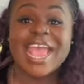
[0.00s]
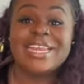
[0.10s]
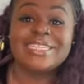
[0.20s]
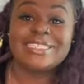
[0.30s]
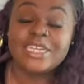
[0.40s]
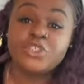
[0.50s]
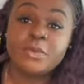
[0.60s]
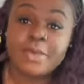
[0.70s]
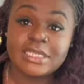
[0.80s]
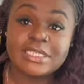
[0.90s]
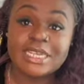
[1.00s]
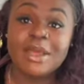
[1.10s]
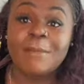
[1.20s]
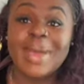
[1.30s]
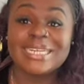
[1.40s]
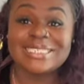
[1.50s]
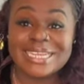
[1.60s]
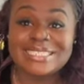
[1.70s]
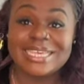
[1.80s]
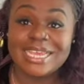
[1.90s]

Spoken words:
and it detrimented my debt to